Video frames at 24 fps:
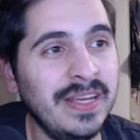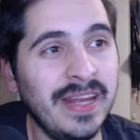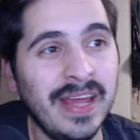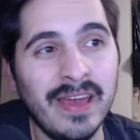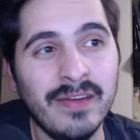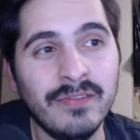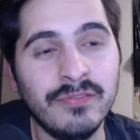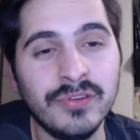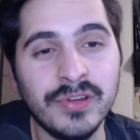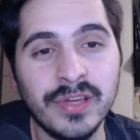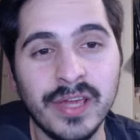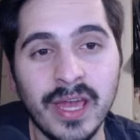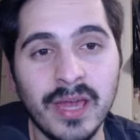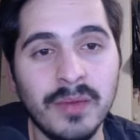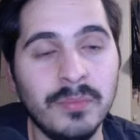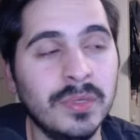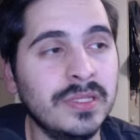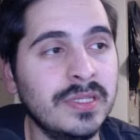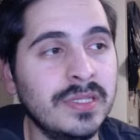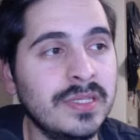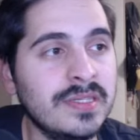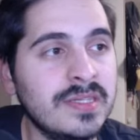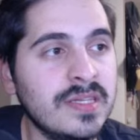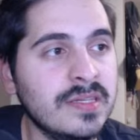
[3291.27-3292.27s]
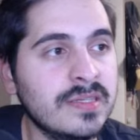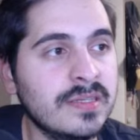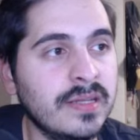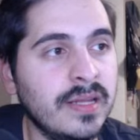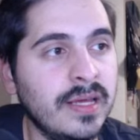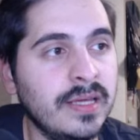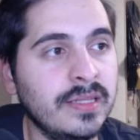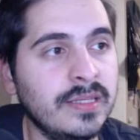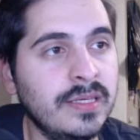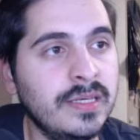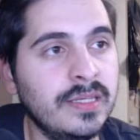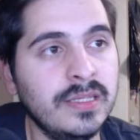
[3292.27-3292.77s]
every gaming this season,
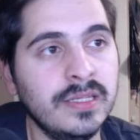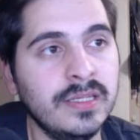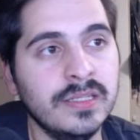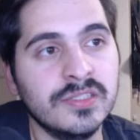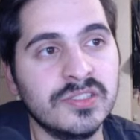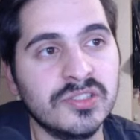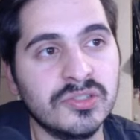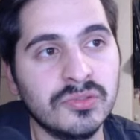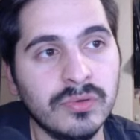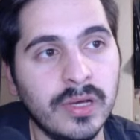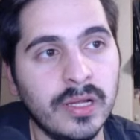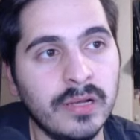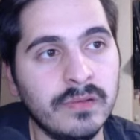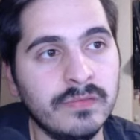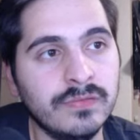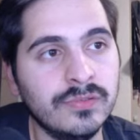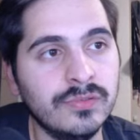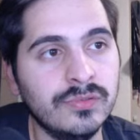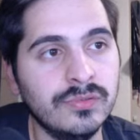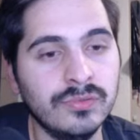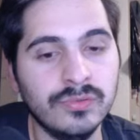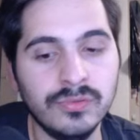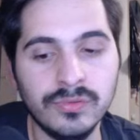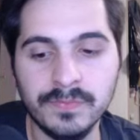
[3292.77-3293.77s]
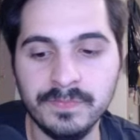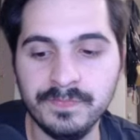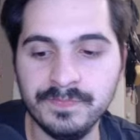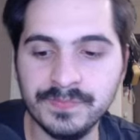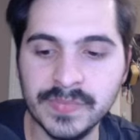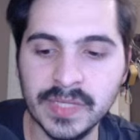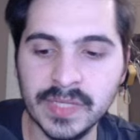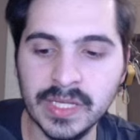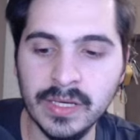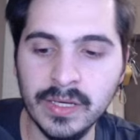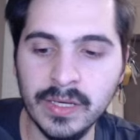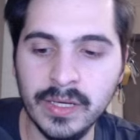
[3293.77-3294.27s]
and he needs 12 to
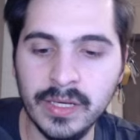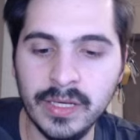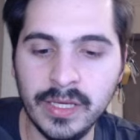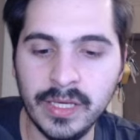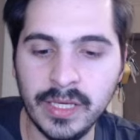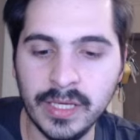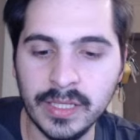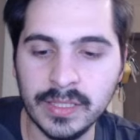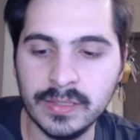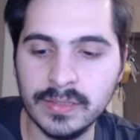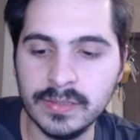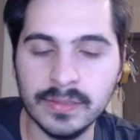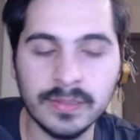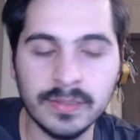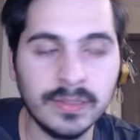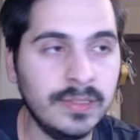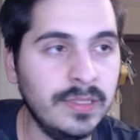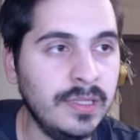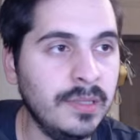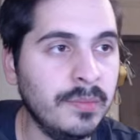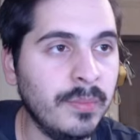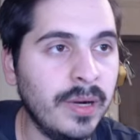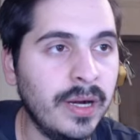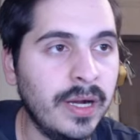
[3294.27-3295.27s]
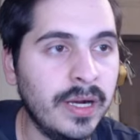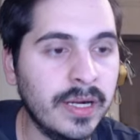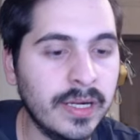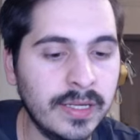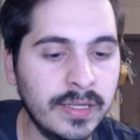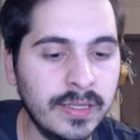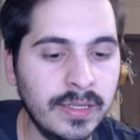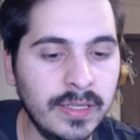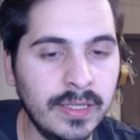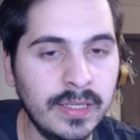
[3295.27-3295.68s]
hit the mark.